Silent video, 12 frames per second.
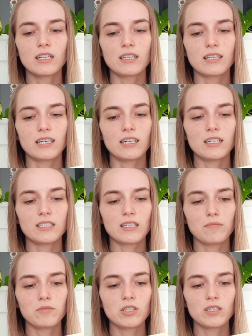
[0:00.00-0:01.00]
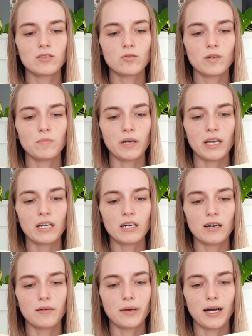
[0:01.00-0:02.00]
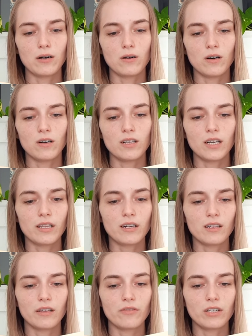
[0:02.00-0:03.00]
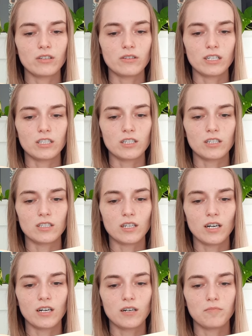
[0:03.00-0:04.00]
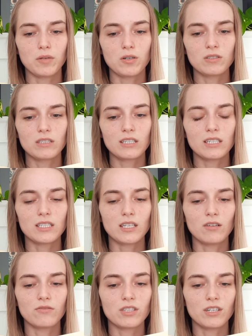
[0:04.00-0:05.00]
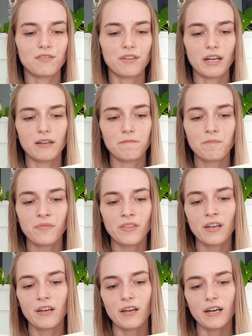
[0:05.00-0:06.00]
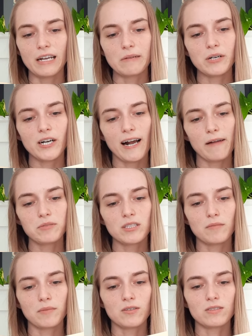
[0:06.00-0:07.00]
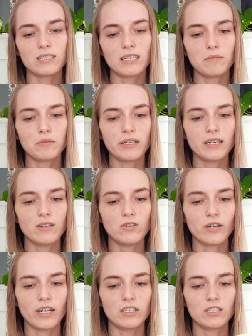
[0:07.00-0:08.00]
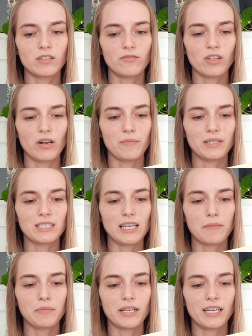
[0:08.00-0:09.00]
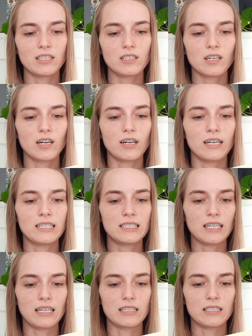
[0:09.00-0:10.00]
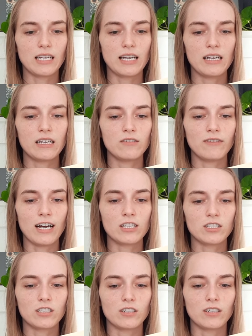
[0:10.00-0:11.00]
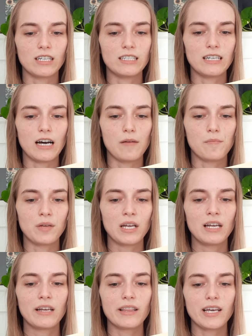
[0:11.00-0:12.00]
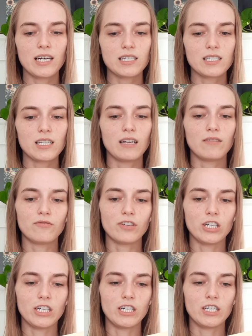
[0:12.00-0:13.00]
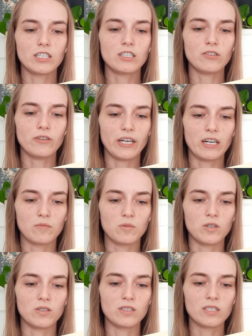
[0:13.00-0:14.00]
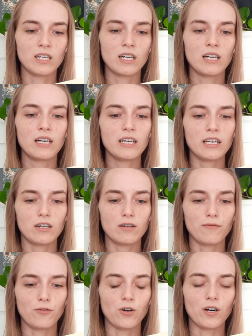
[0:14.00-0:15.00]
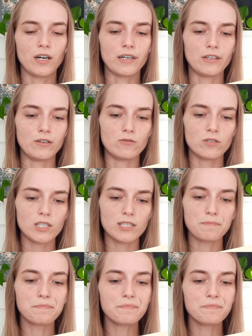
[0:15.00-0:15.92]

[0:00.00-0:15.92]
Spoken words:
The assumptions we make about all other living creatures are mostly self-serving, and perhaps the most deeply entrenched of them is that plants are insensate, irrational, and dumb, thus inferior to animals, here for our use.